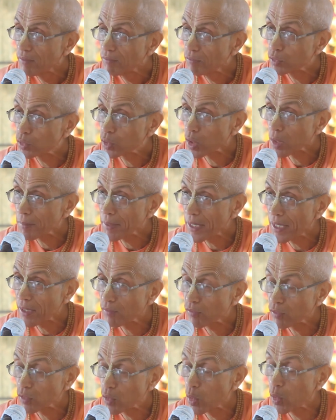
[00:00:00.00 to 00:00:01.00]
which were made
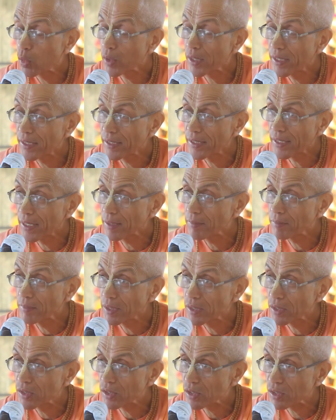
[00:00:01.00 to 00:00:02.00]
of gold and
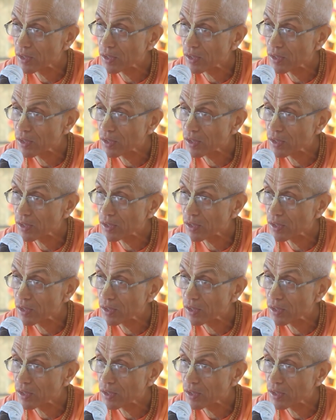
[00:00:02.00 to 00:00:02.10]
diamonds.